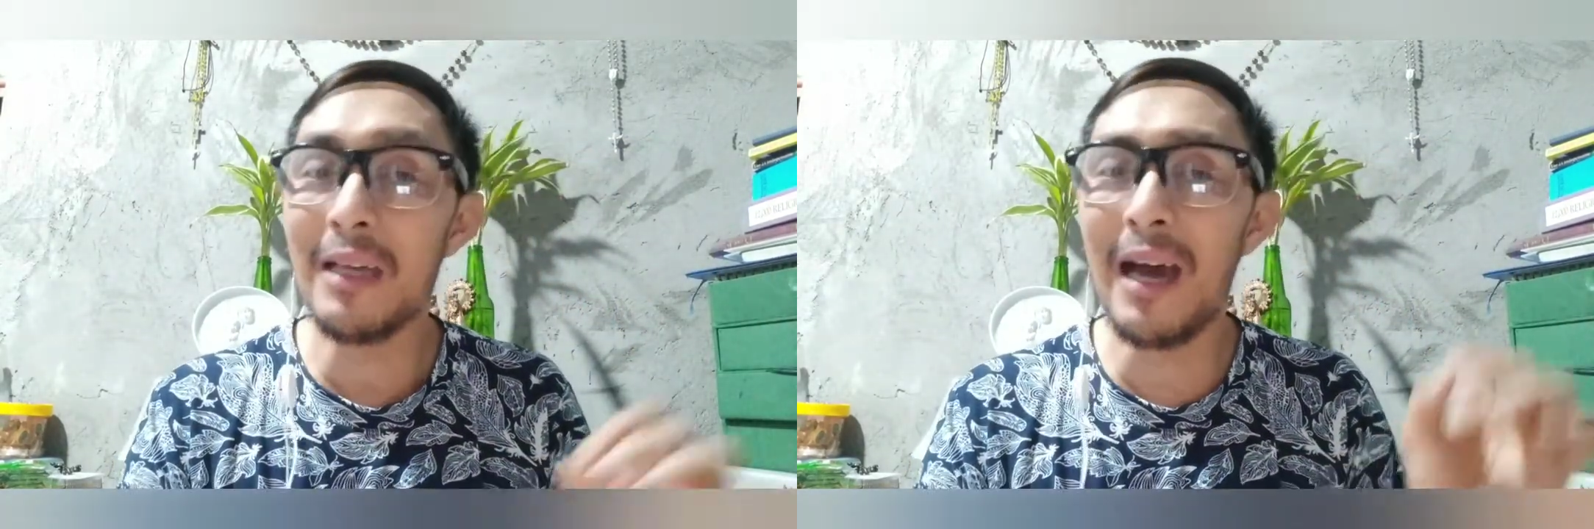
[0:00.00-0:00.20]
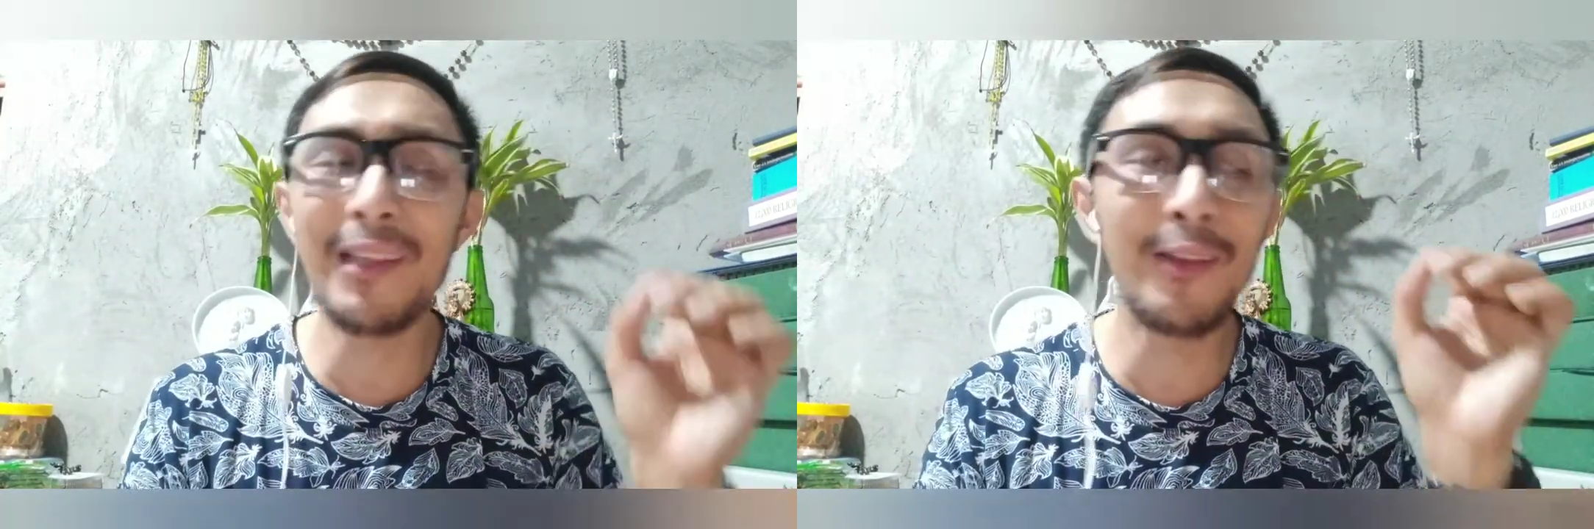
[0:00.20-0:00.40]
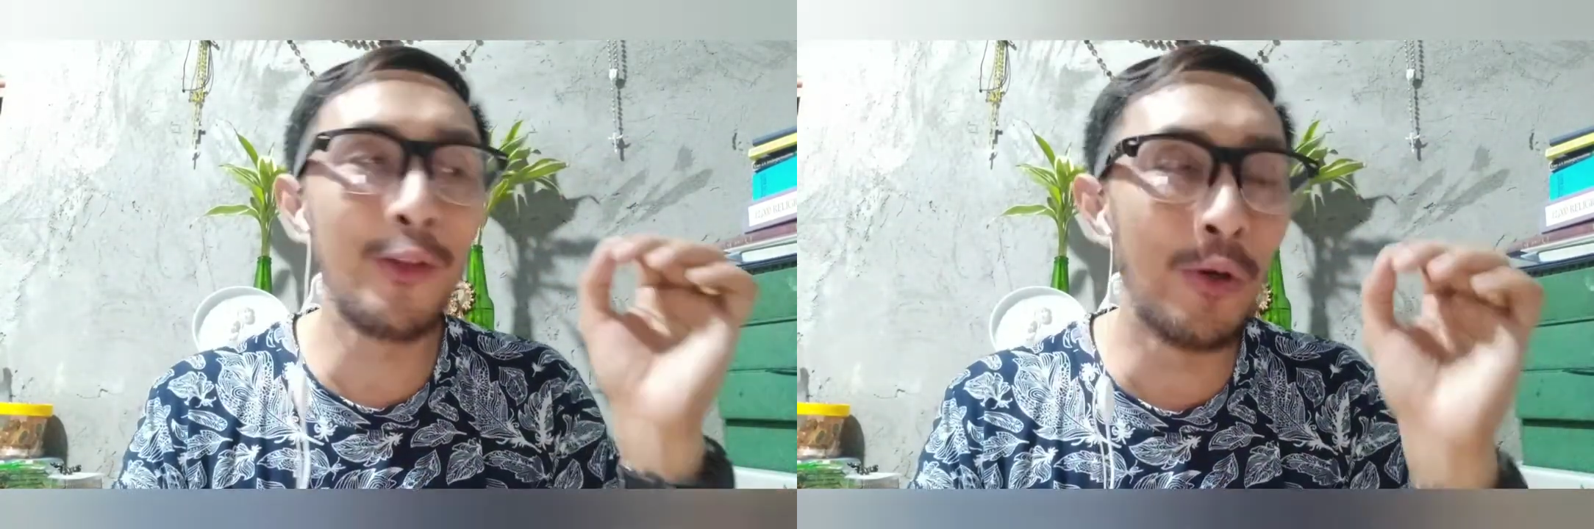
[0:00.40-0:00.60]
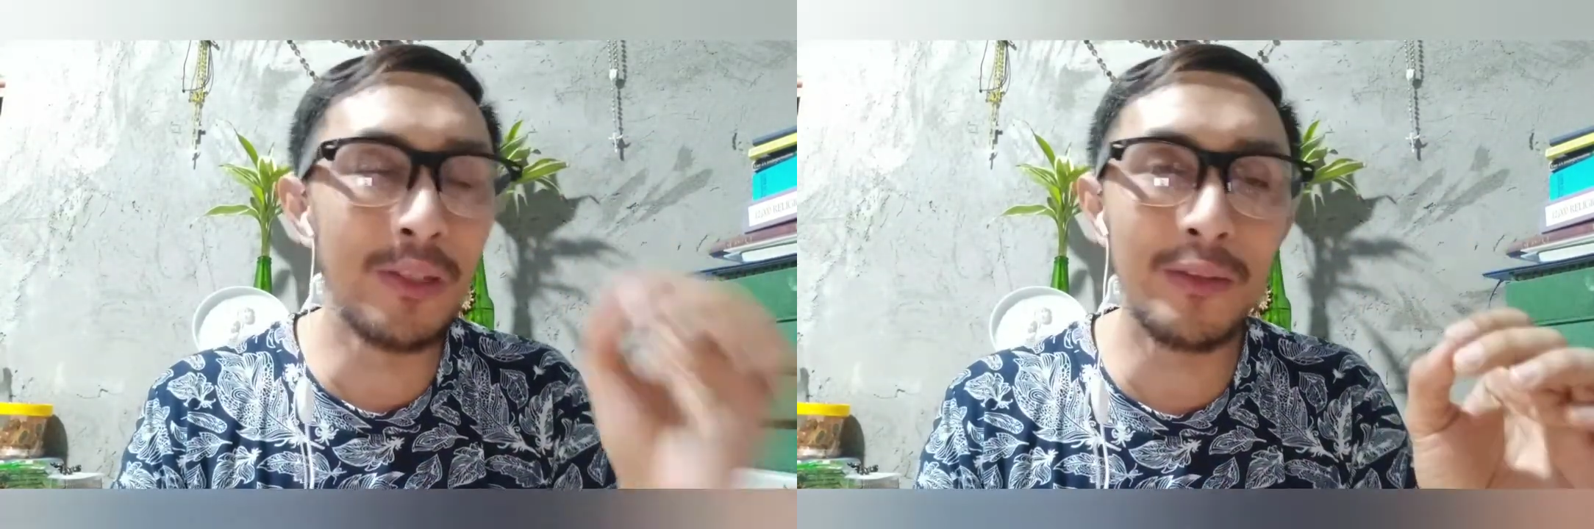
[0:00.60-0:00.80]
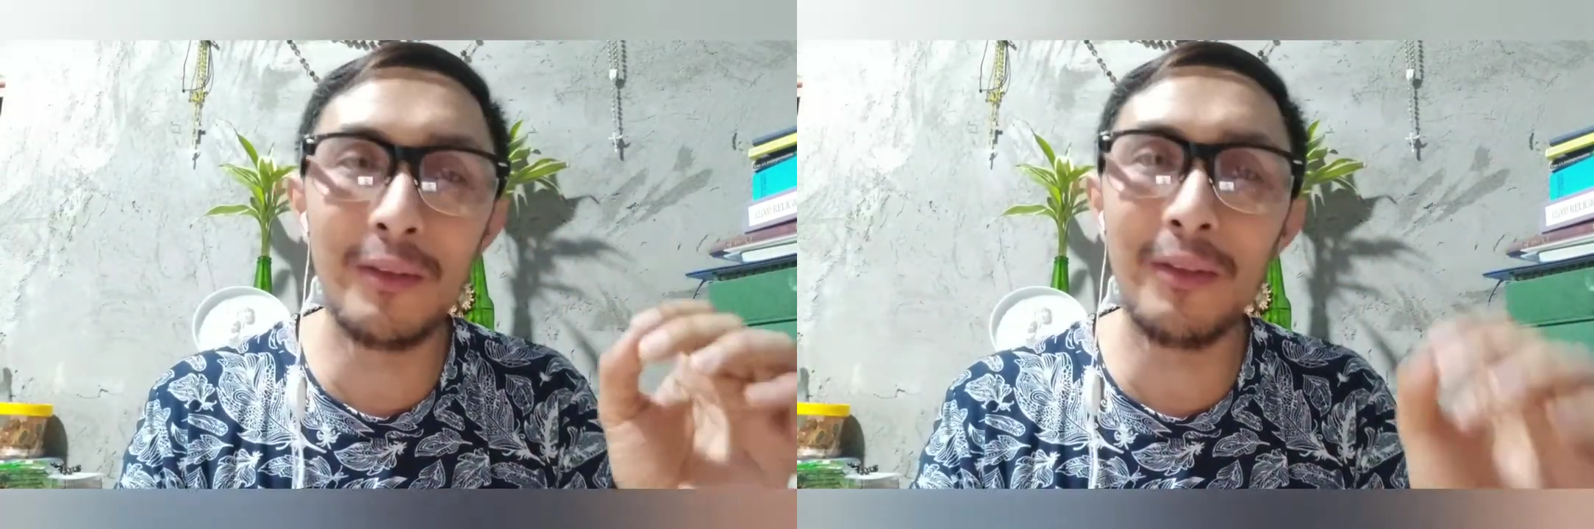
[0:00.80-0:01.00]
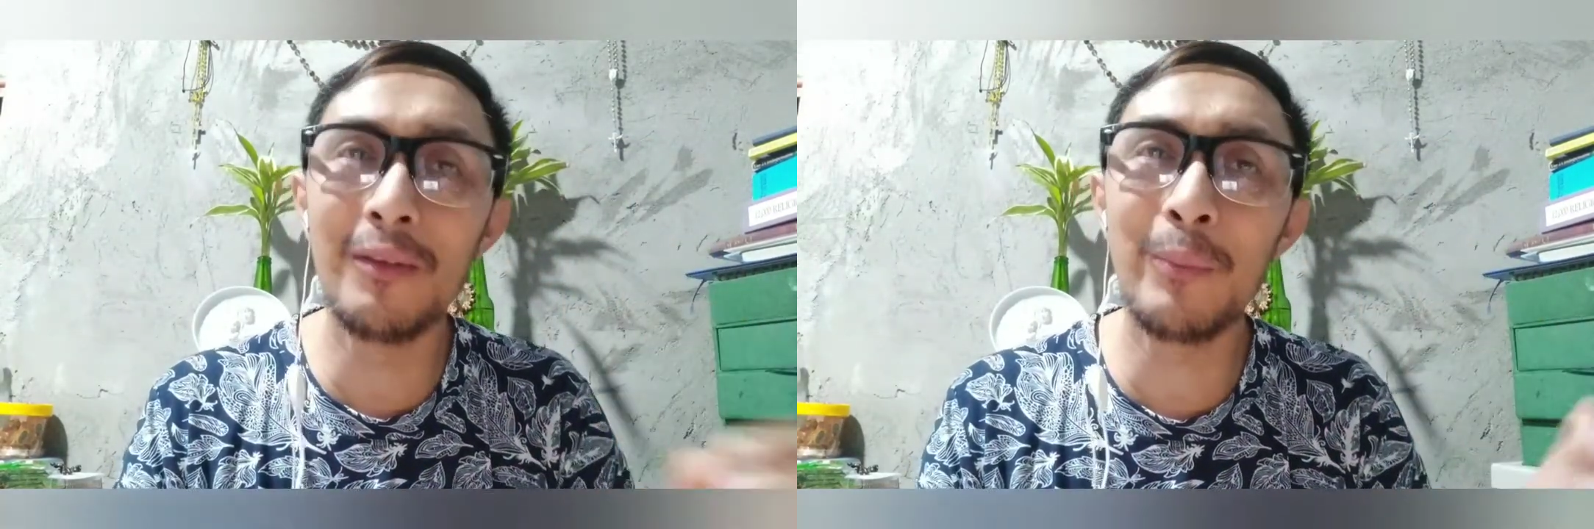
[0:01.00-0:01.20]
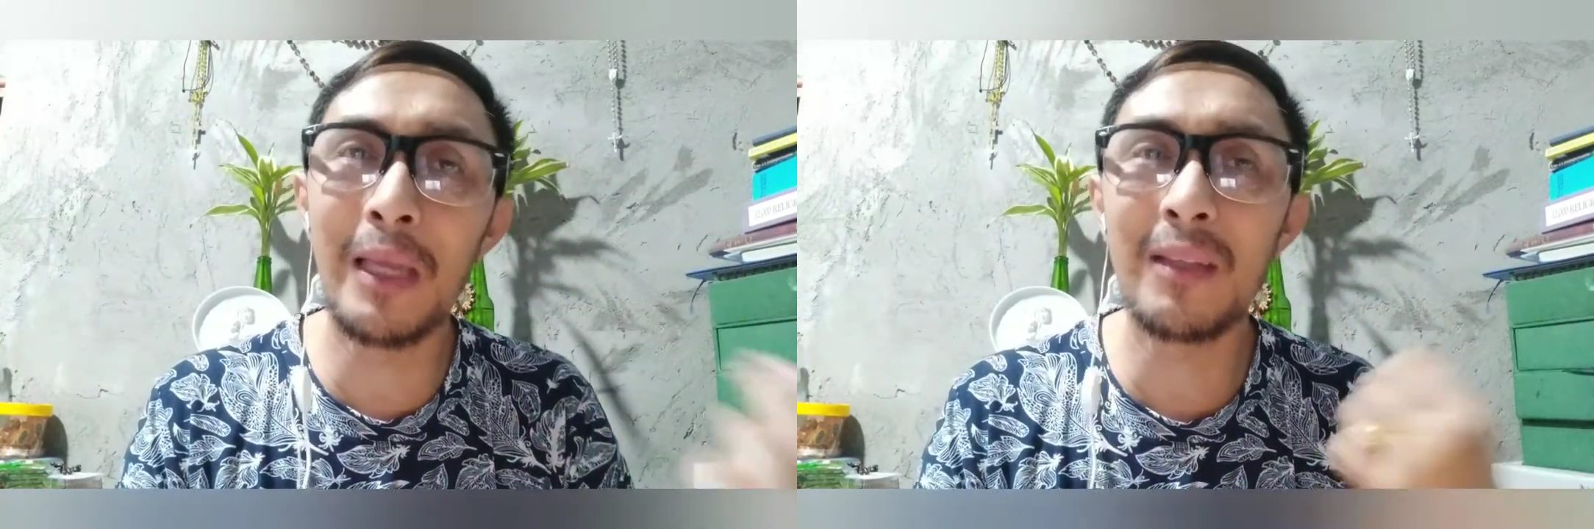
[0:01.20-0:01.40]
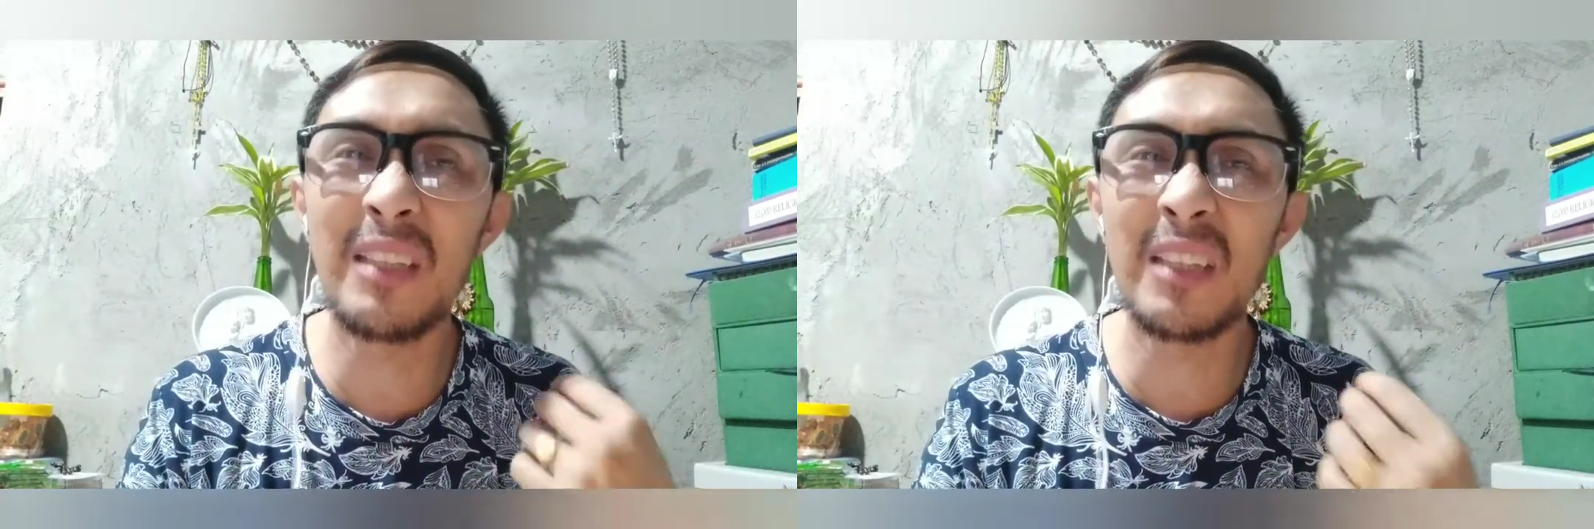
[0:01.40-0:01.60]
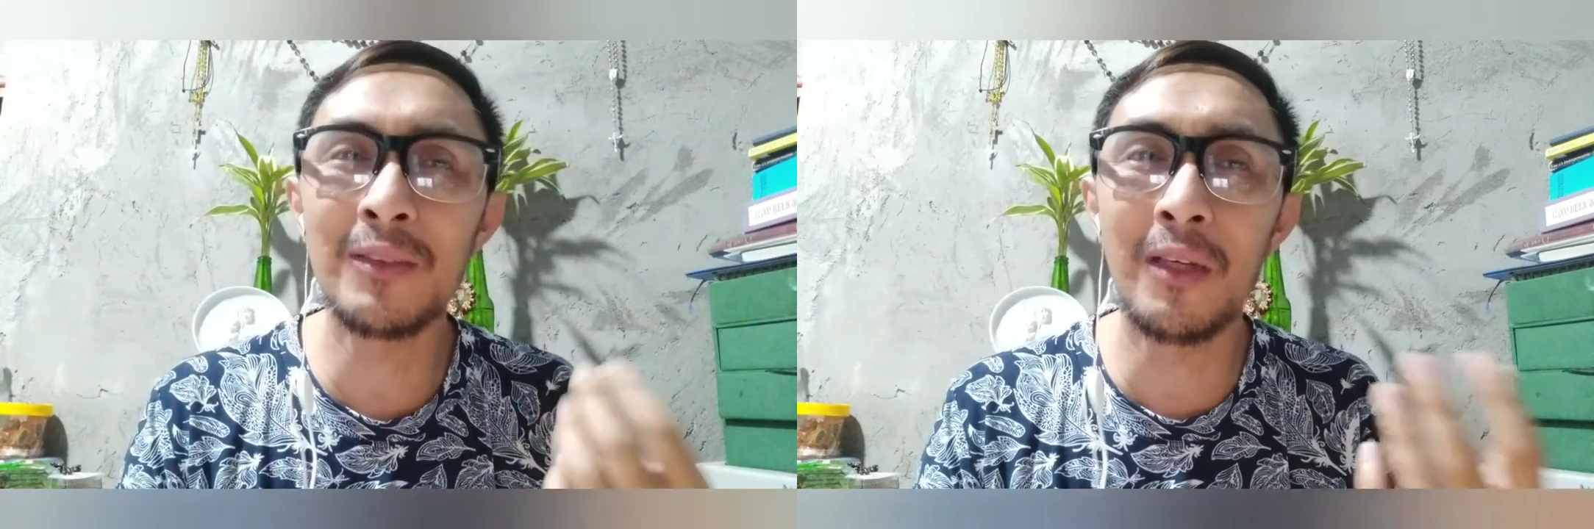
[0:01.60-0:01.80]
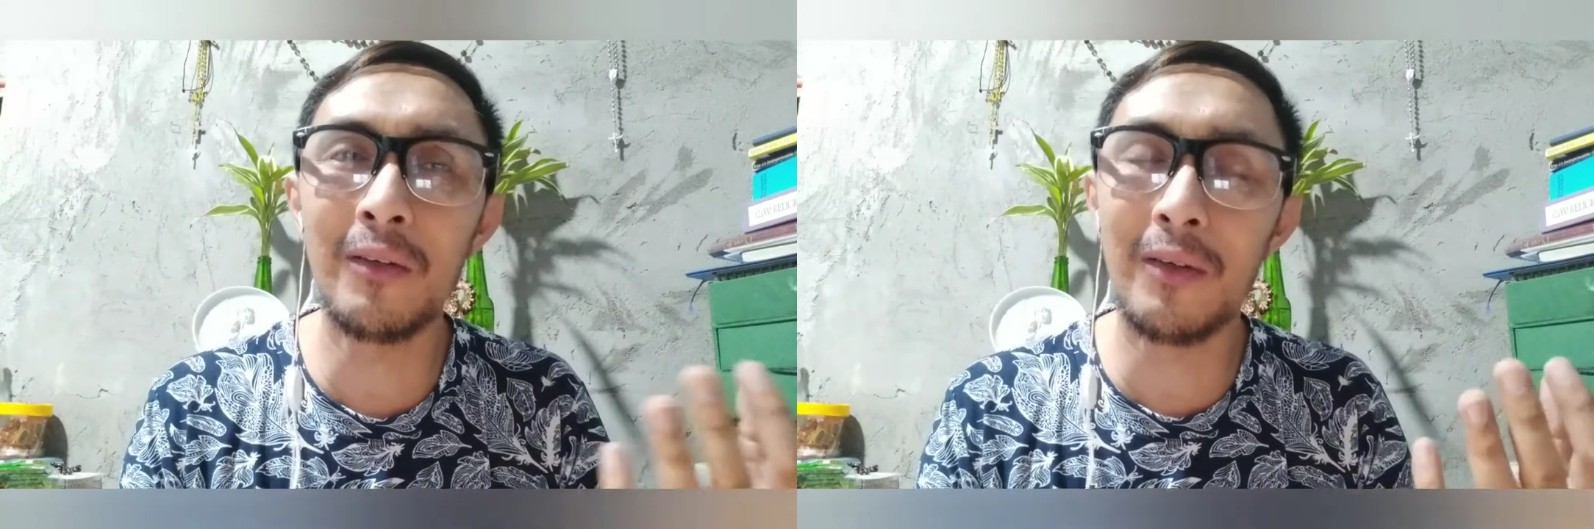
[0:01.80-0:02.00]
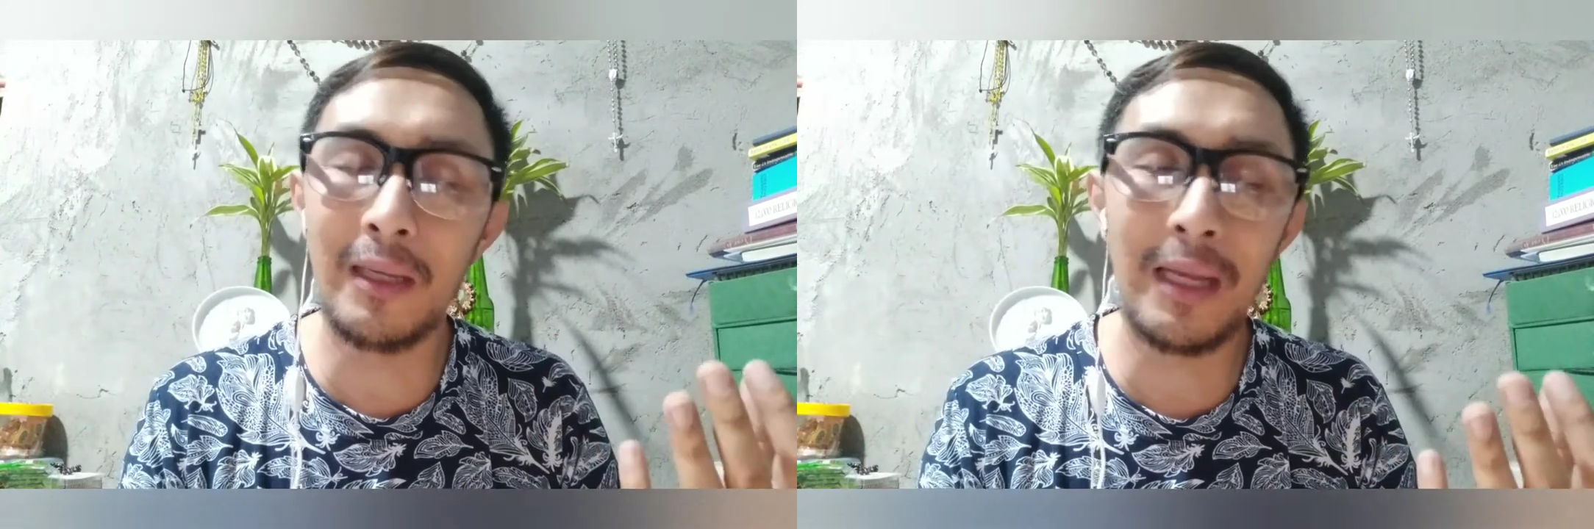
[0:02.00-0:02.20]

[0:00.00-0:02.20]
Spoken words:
At noon, nung na-rejection ako,